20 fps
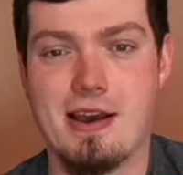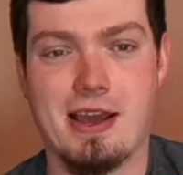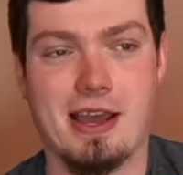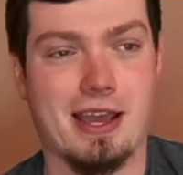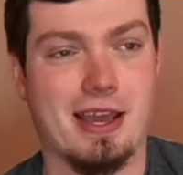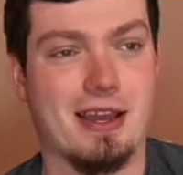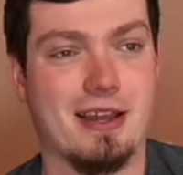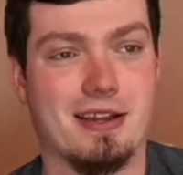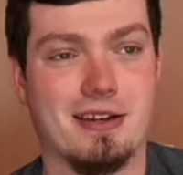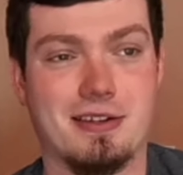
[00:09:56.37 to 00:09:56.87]

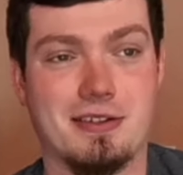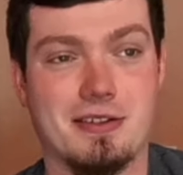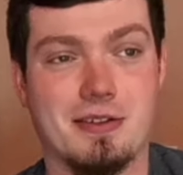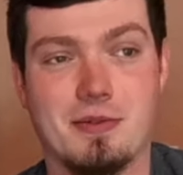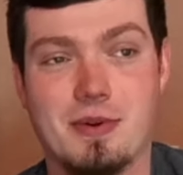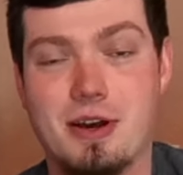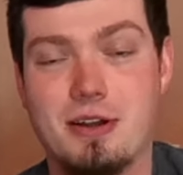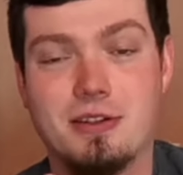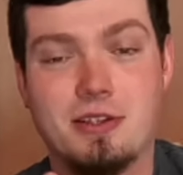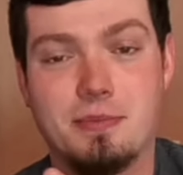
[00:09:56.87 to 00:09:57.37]
And
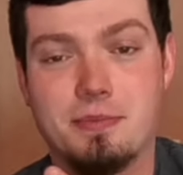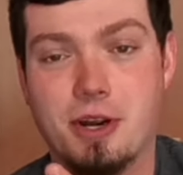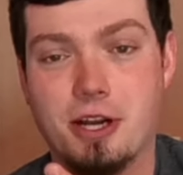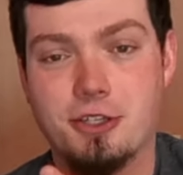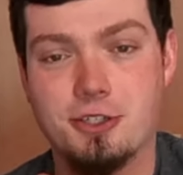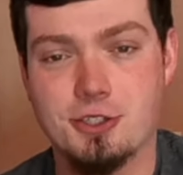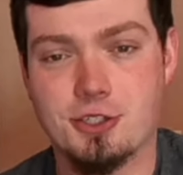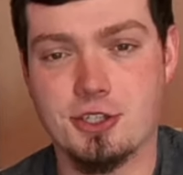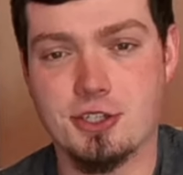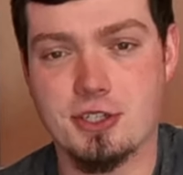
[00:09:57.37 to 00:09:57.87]
well, the
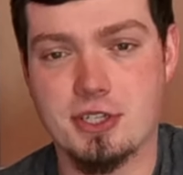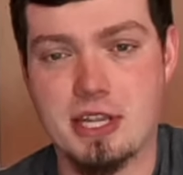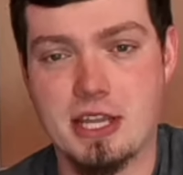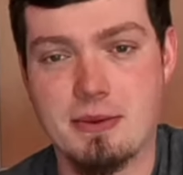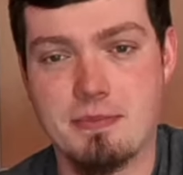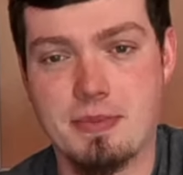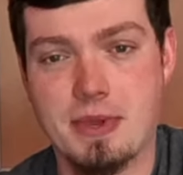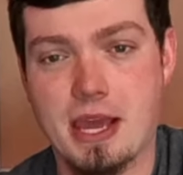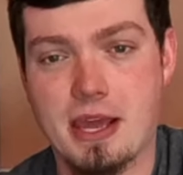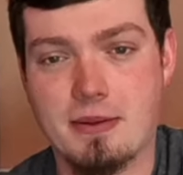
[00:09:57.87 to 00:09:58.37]
projects just
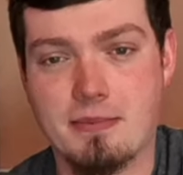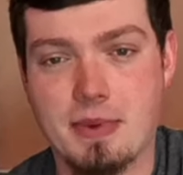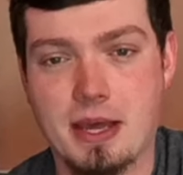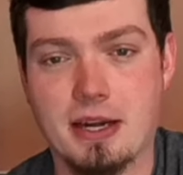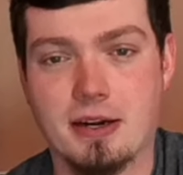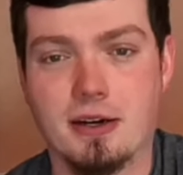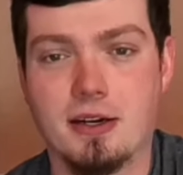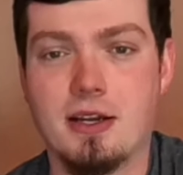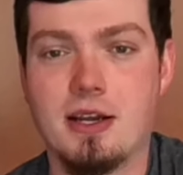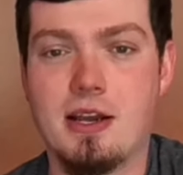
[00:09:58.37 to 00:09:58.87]
keep getting
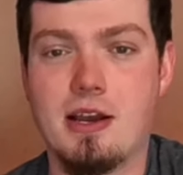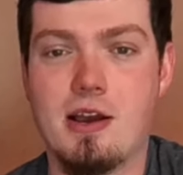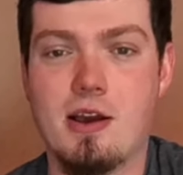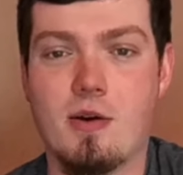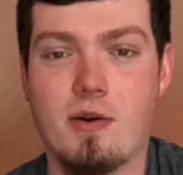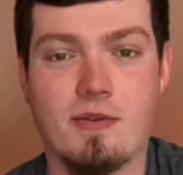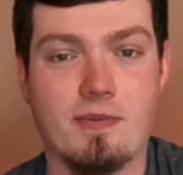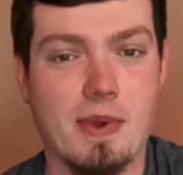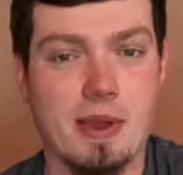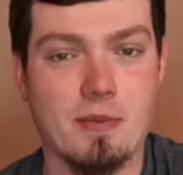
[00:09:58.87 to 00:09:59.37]
better.
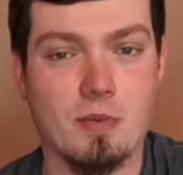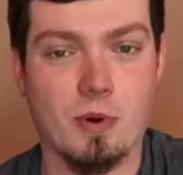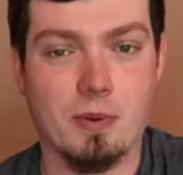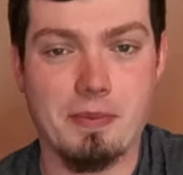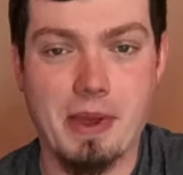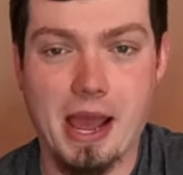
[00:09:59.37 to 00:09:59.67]
We've made more